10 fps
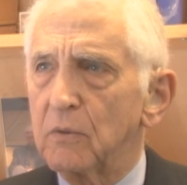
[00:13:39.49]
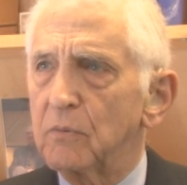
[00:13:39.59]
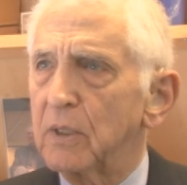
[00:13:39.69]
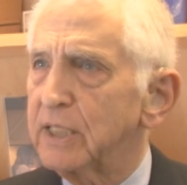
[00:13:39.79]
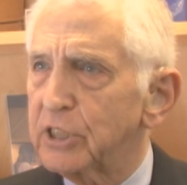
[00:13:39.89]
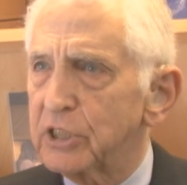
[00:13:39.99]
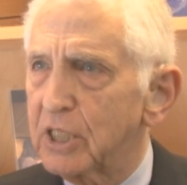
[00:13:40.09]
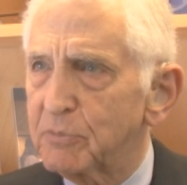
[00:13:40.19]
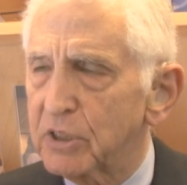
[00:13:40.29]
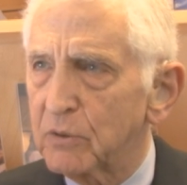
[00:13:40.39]

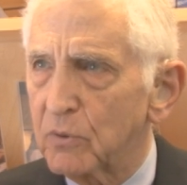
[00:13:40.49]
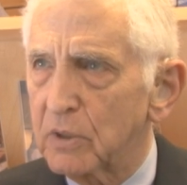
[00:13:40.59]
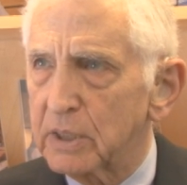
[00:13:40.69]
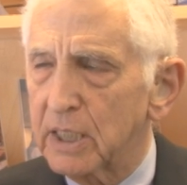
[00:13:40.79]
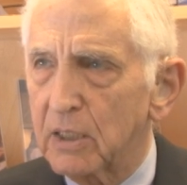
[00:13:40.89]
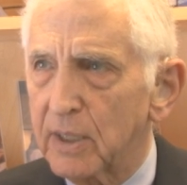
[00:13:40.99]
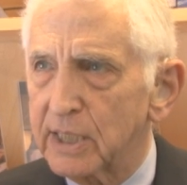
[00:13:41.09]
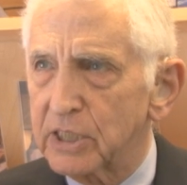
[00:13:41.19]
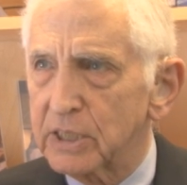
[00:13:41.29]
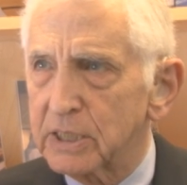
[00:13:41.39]
relationships in the world and our
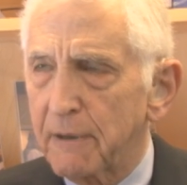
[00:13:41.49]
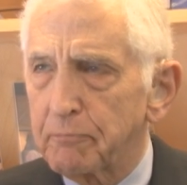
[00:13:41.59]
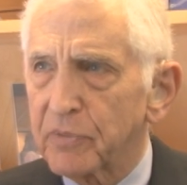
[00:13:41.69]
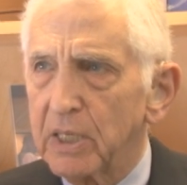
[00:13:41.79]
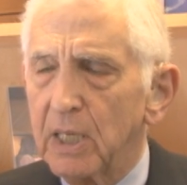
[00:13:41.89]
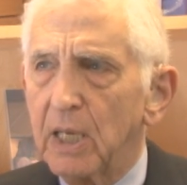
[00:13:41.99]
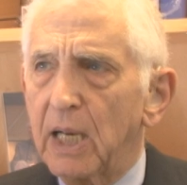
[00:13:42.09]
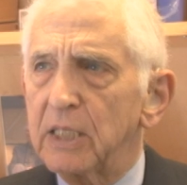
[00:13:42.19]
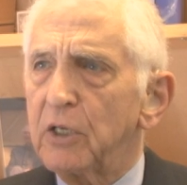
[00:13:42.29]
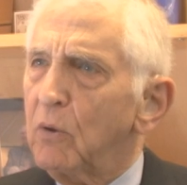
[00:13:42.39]
actions.
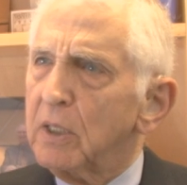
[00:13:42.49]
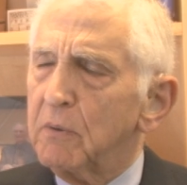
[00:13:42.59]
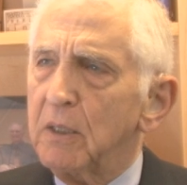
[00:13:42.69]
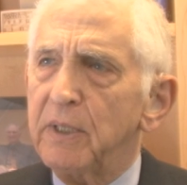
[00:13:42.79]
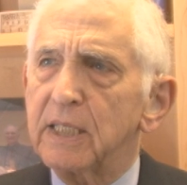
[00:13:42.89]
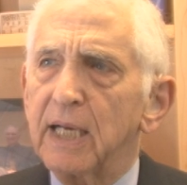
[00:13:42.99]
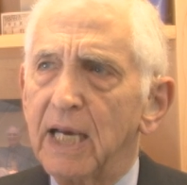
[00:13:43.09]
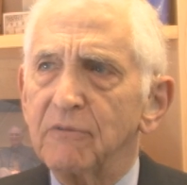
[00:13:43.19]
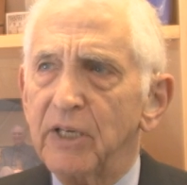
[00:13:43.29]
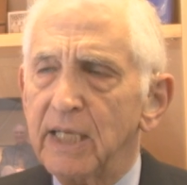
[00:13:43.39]
And the only way we can
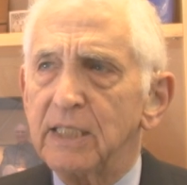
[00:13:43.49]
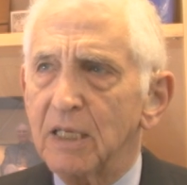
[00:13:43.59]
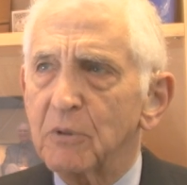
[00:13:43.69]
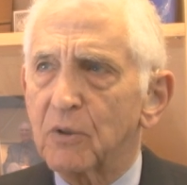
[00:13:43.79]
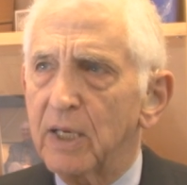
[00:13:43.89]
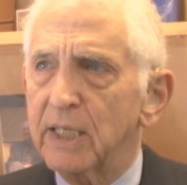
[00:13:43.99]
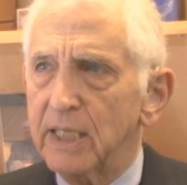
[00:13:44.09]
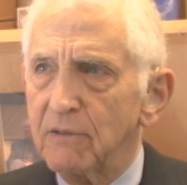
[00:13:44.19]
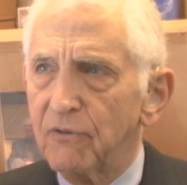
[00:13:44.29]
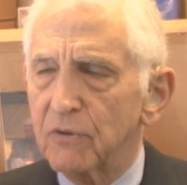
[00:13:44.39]
have any
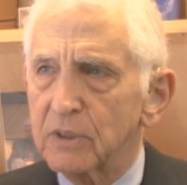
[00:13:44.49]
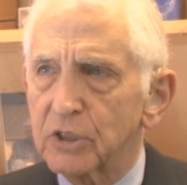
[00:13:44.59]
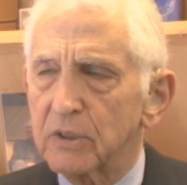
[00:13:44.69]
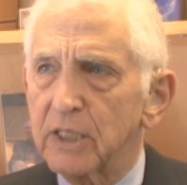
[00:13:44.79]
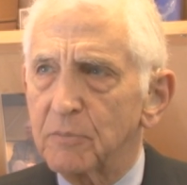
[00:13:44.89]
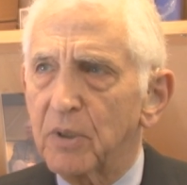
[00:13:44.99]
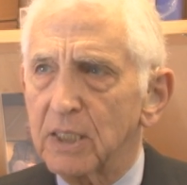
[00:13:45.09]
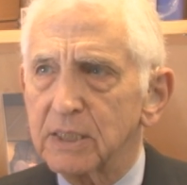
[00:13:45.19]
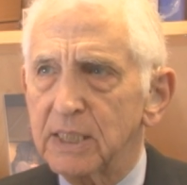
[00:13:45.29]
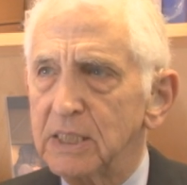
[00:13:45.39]
democratic influence on that
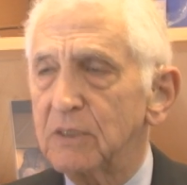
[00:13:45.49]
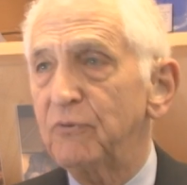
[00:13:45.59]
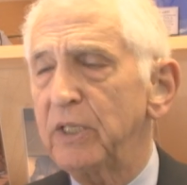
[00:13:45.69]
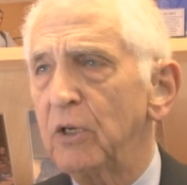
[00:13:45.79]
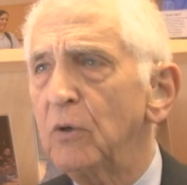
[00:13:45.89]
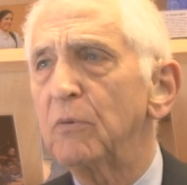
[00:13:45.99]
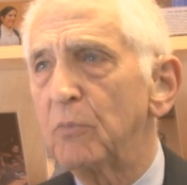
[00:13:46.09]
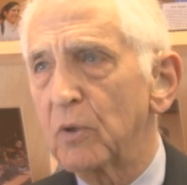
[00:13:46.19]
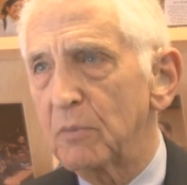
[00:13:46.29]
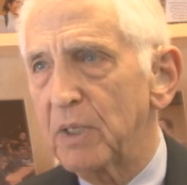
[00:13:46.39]
policy is if we know
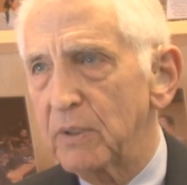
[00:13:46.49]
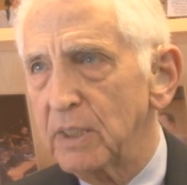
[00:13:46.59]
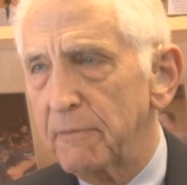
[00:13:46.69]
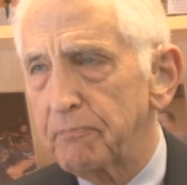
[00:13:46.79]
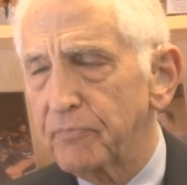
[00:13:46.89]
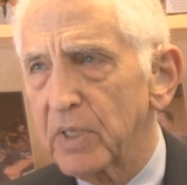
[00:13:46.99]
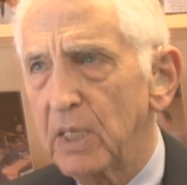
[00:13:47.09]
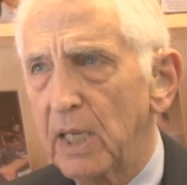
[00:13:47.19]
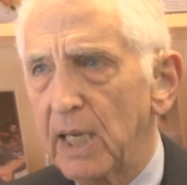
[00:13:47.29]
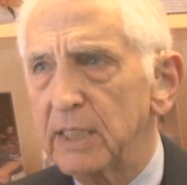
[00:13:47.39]
more about it.
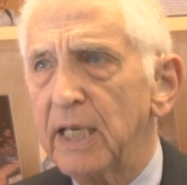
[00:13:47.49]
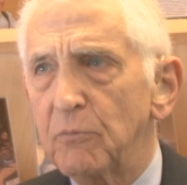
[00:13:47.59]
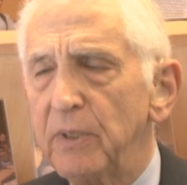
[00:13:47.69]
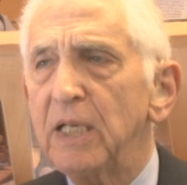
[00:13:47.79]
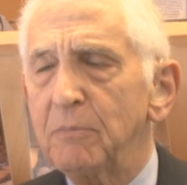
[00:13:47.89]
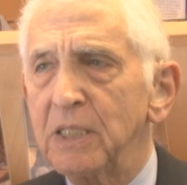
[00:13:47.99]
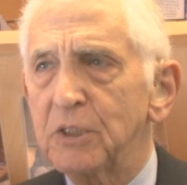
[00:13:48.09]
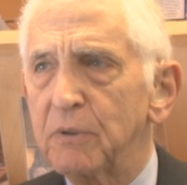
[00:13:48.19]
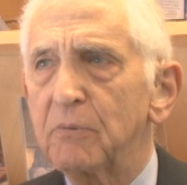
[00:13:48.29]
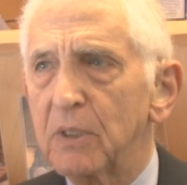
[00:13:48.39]
And that really
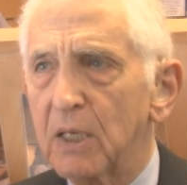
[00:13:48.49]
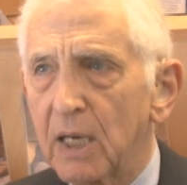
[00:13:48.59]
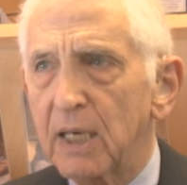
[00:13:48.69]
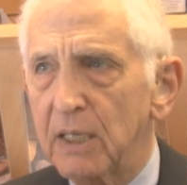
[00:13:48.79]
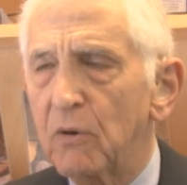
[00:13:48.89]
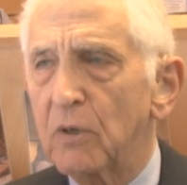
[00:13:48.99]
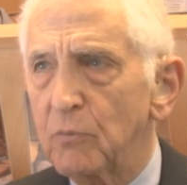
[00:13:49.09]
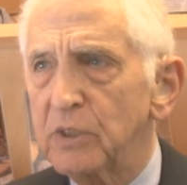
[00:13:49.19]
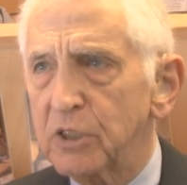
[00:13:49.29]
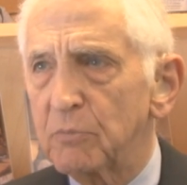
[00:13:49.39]
means we rely
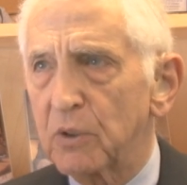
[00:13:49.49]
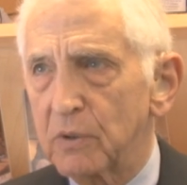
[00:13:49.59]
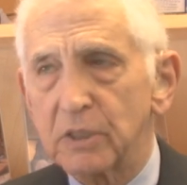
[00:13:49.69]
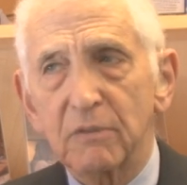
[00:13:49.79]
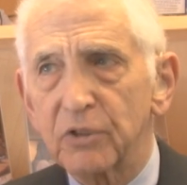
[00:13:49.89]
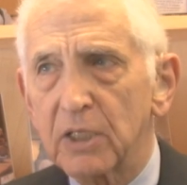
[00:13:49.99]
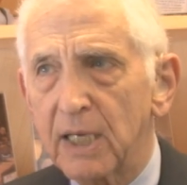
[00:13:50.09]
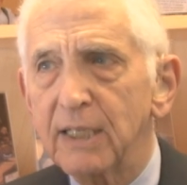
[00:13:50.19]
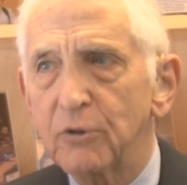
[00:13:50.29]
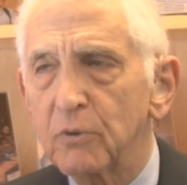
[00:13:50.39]
on whistleblowers of the
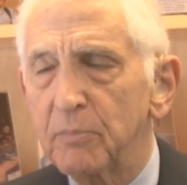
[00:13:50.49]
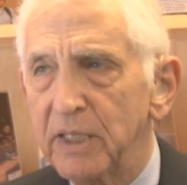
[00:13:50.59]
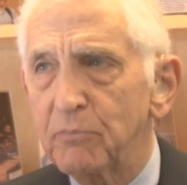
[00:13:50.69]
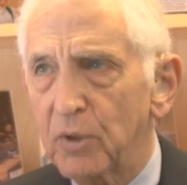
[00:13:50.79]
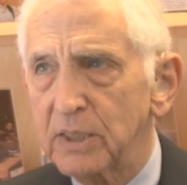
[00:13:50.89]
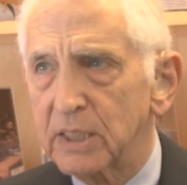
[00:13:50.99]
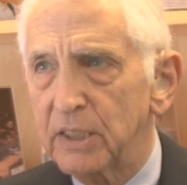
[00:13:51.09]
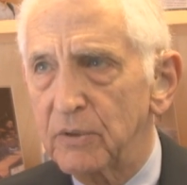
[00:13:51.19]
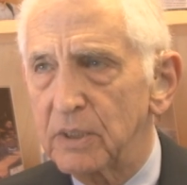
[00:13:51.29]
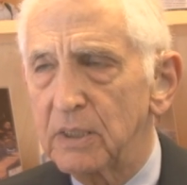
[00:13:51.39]
kind who are being
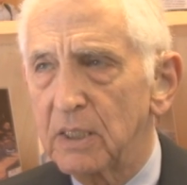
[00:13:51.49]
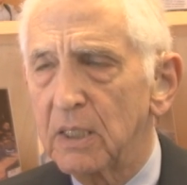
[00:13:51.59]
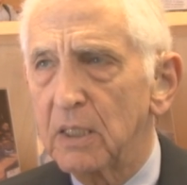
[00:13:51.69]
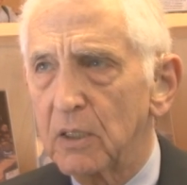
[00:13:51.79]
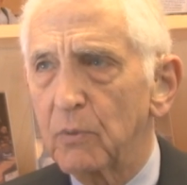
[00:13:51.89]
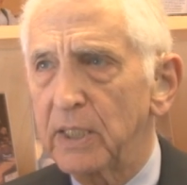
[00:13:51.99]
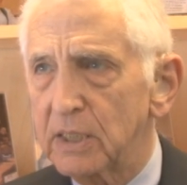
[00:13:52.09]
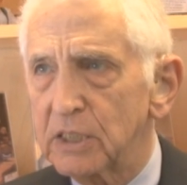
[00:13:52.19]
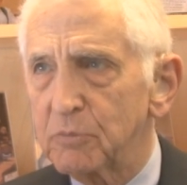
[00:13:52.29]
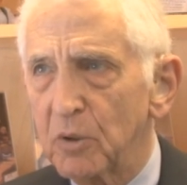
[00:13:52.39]
prosecuted right
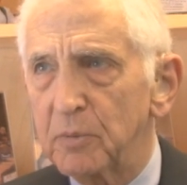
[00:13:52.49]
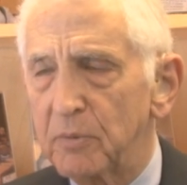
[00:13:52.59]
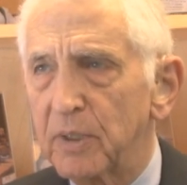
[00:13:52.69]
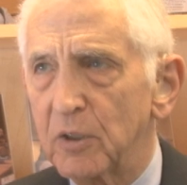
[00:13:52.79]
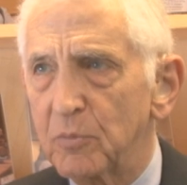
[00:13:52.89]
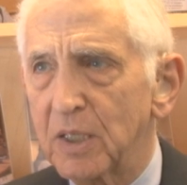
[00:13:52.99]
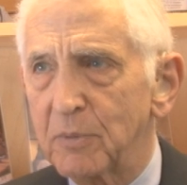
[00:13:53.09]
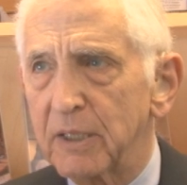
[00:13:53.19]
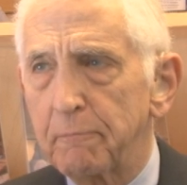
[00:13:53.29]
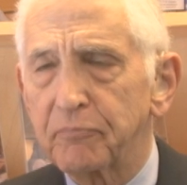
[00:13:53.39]
at this moment by Obama.